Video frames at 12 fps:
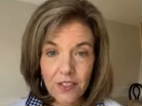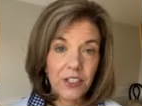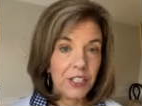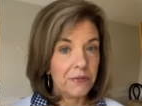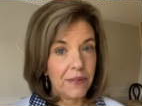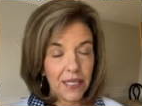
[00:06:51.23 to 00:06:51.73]
all
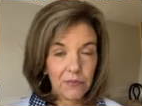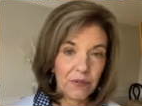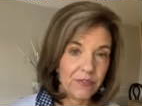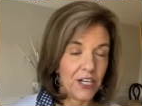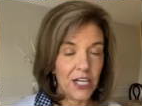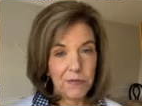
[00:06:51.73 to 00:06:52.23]
year round
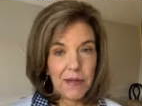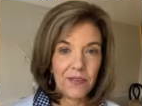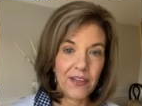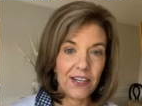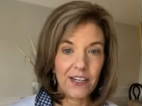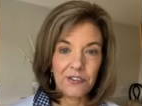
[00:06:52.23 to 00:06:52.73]
we've talked
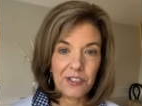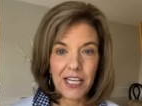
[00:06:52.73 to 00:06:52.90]
about that a hundred